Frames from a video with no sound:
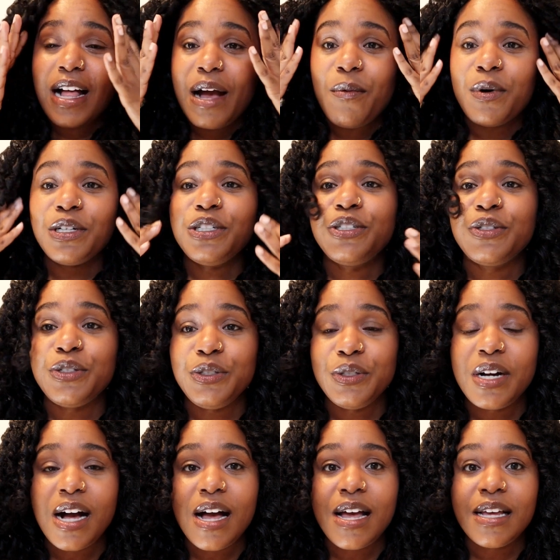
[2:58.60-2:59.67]
I want to show you
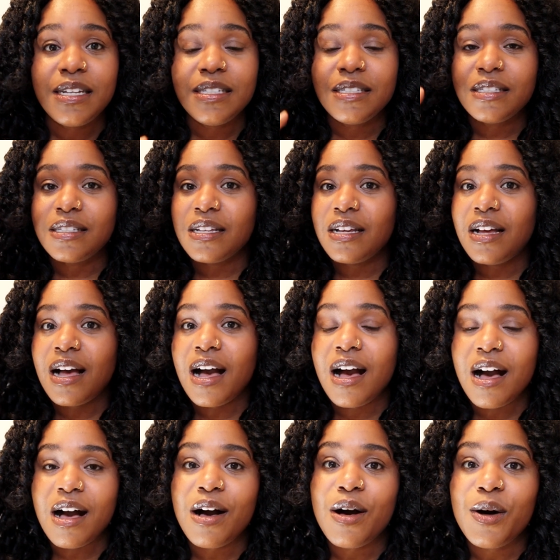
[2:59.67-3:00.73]
guys
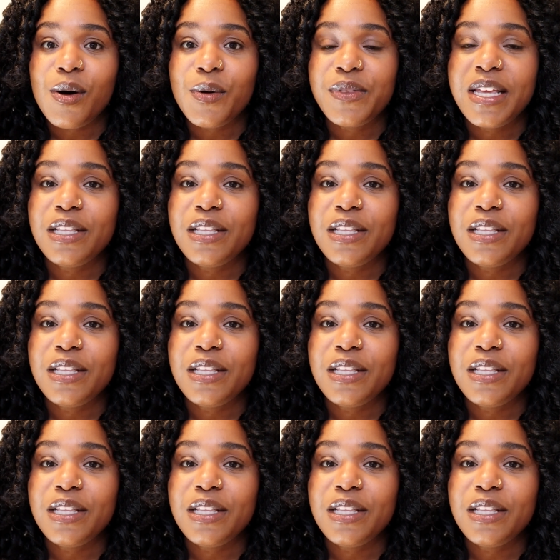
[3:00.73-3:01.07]
how